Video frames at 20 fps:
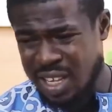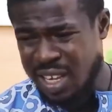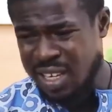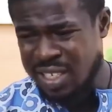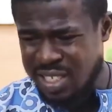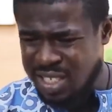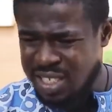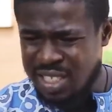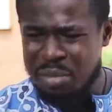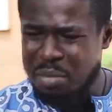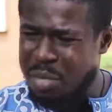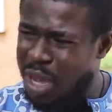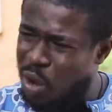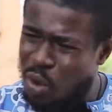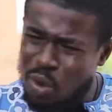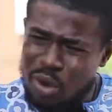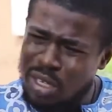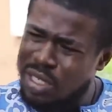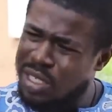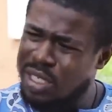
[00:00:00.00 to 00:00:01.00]
I can't start
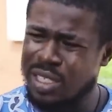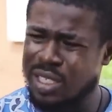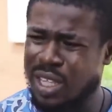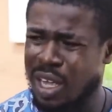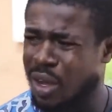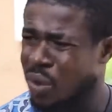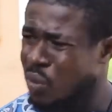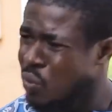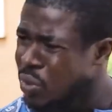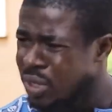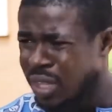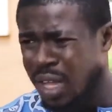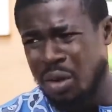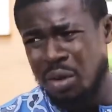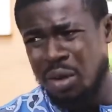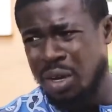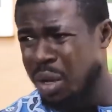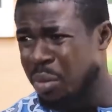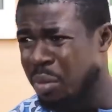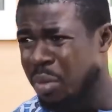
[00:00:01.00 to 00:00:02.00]
seeing my only sister
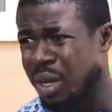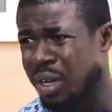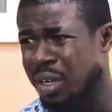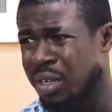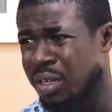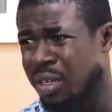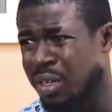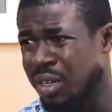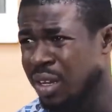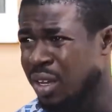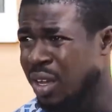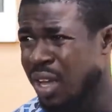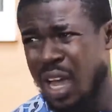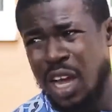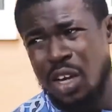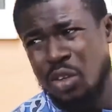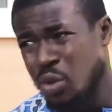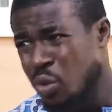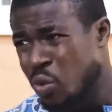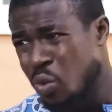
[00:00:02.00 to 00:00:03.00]
with another man.
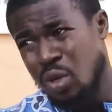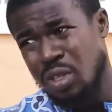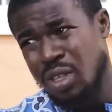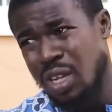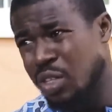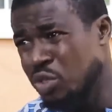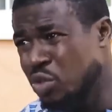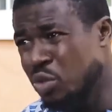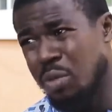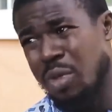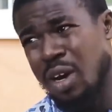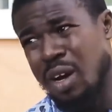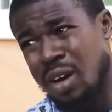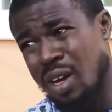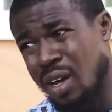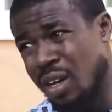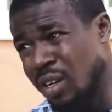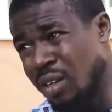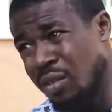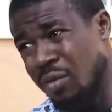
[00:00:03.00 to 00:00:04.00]
I don't want
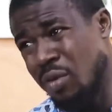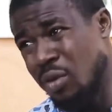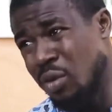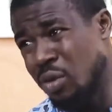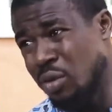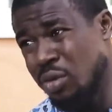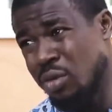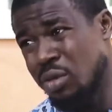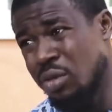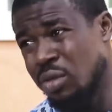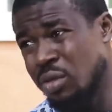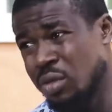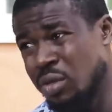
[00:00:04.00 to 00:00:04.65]
her to marry and leave